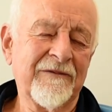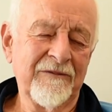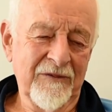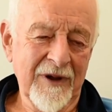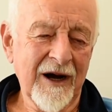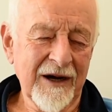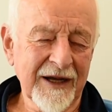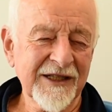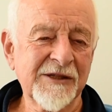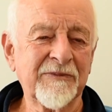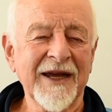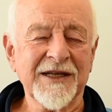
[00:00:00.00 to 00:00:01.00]
first class scoring? I
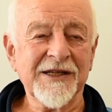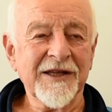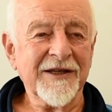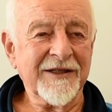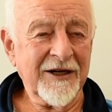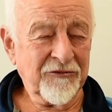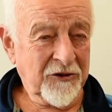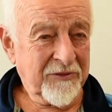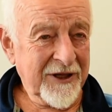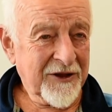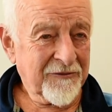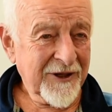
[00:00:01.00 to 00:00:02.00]
expected that I would
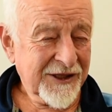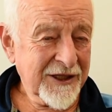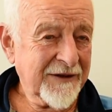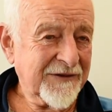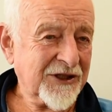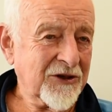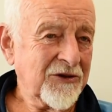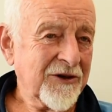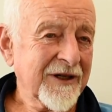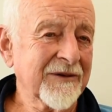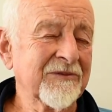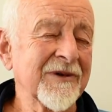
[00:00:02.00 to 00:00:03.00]
be the reserve
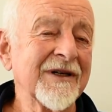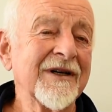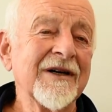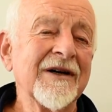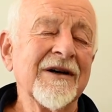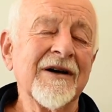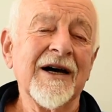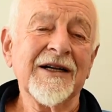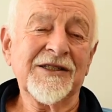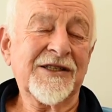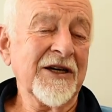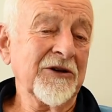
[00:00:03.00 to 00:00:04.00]
scorer
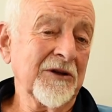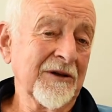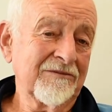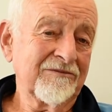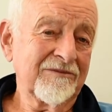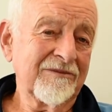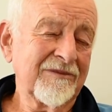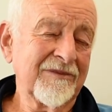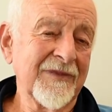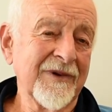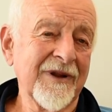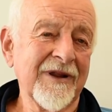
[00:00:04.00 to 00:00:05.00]
until
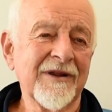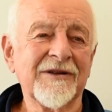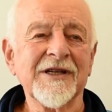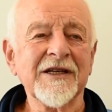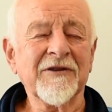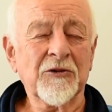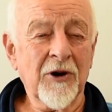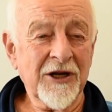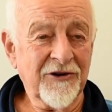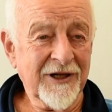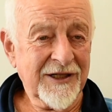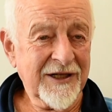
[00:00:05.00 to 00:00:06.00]
David
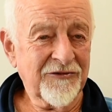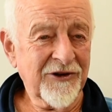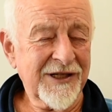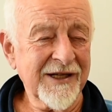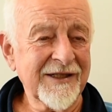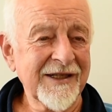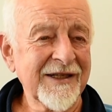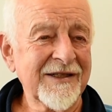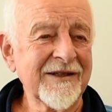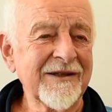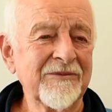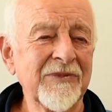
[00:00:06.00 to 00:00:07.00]
Wainwright had retired,
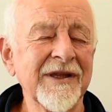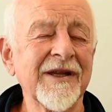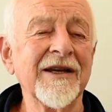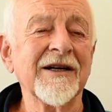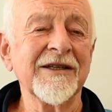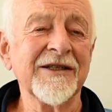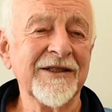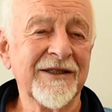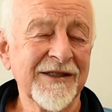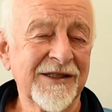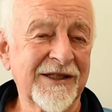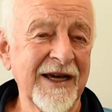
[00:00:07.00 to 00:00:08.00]
but then I heard
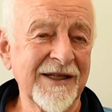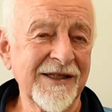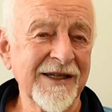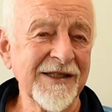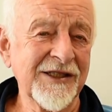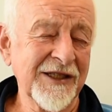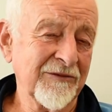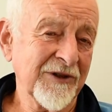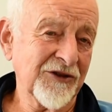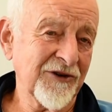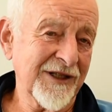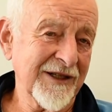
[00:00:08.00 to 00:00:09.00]
that Stan Tacey
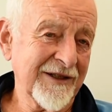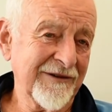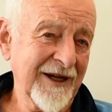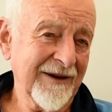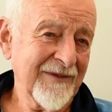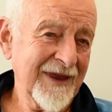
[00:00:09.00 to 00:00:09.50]
was retiring,